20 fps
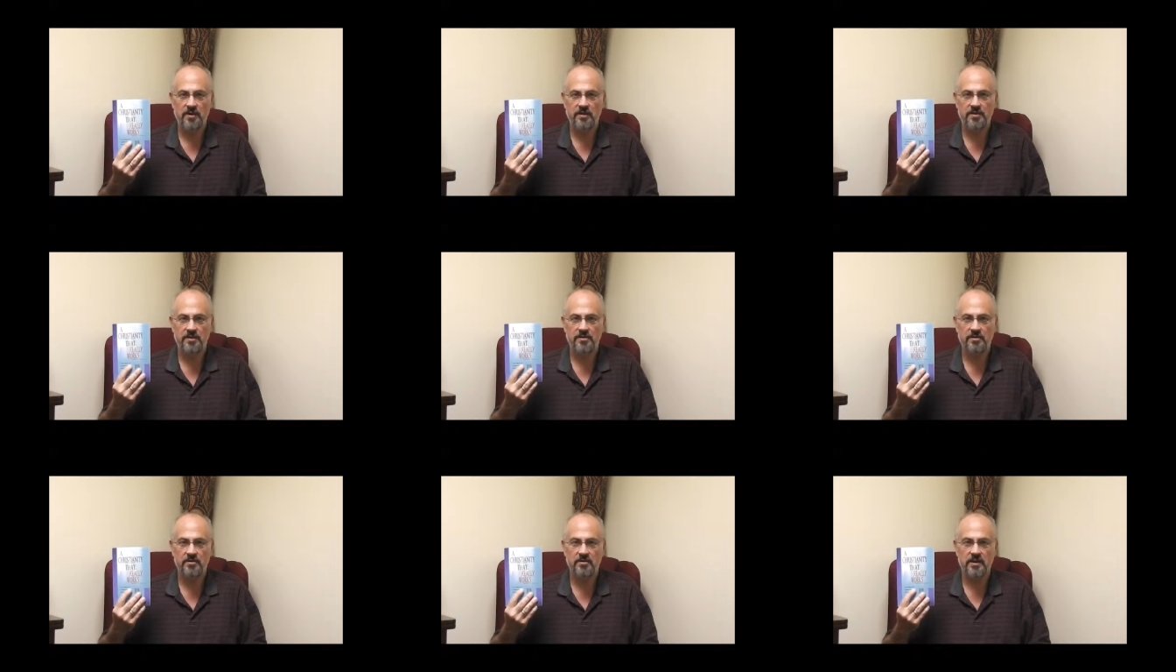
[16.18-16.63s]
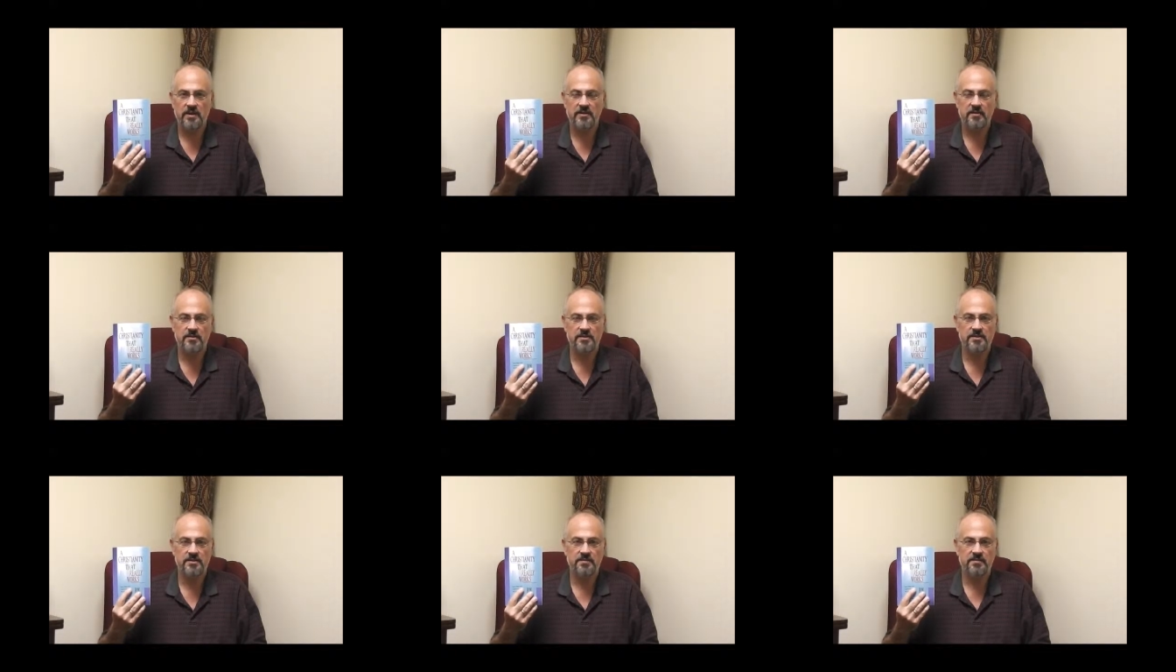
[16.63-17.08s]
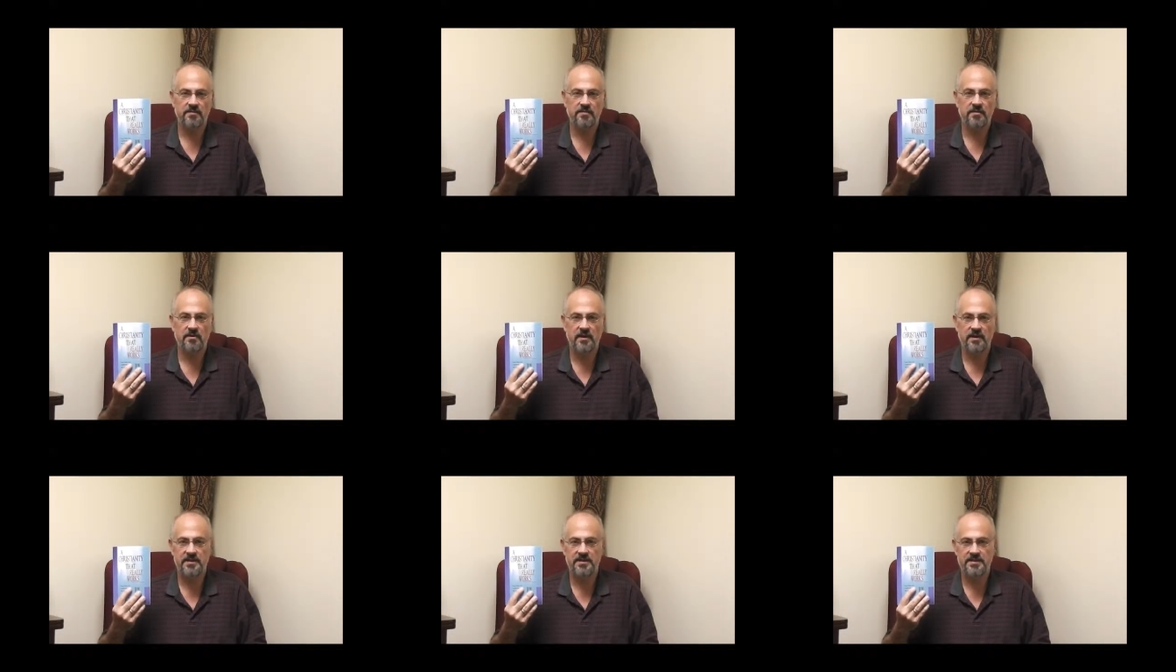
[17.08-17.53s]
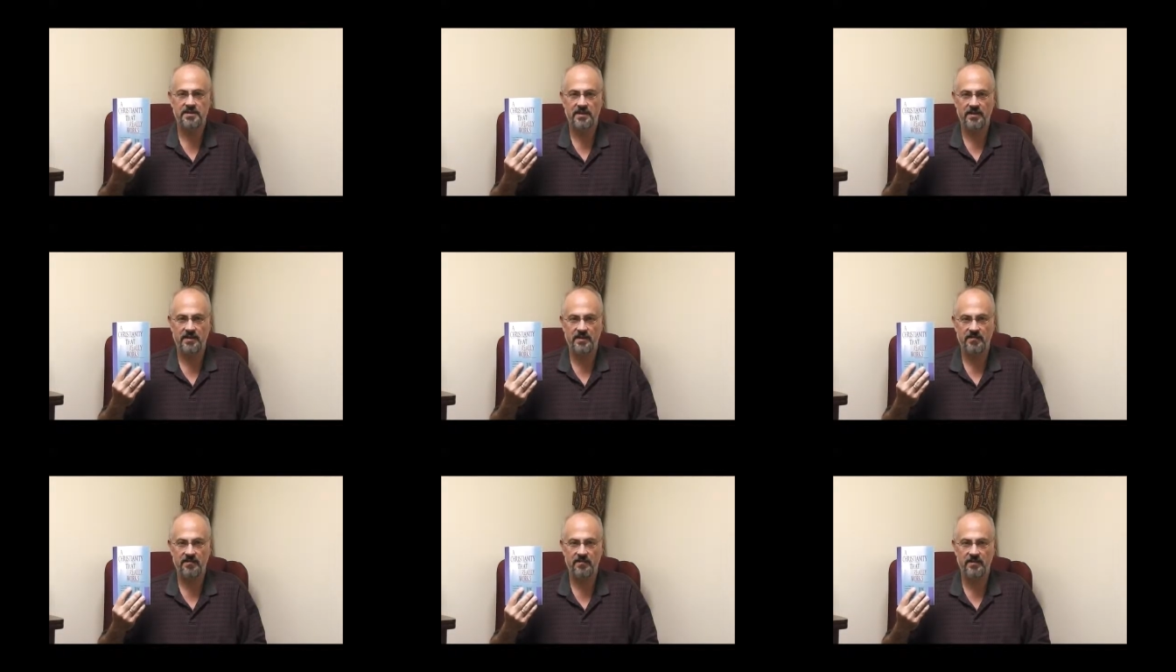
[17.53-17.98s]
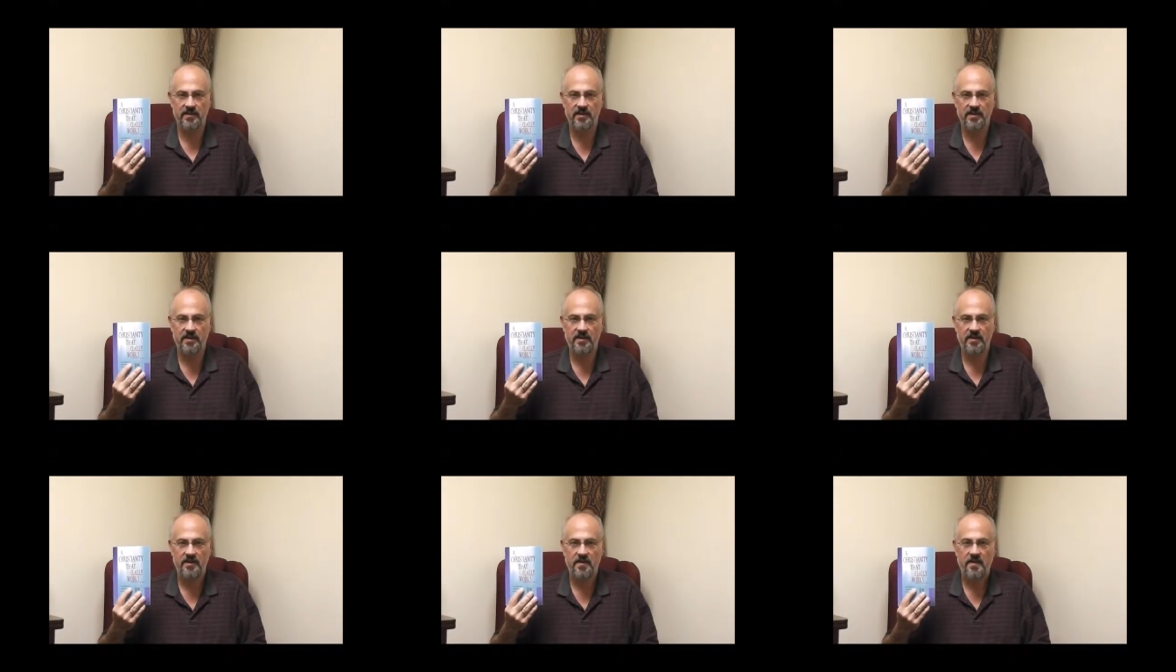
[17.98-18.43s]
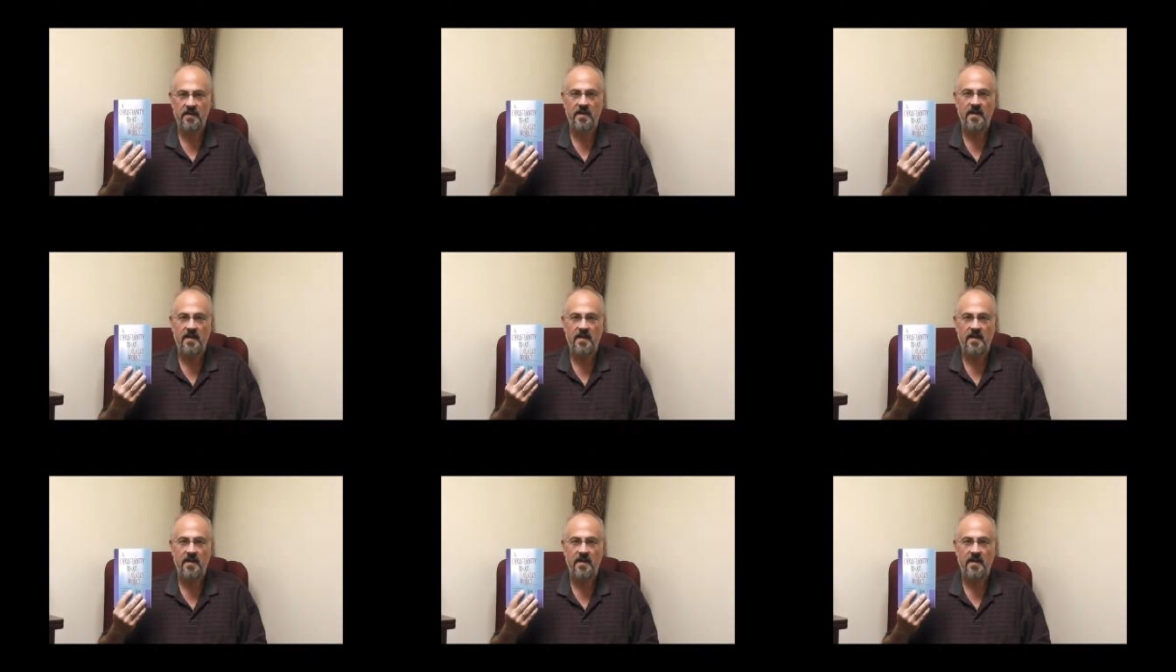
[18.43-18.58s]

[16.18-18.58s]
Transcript: one of the directors of Christ Life Inc.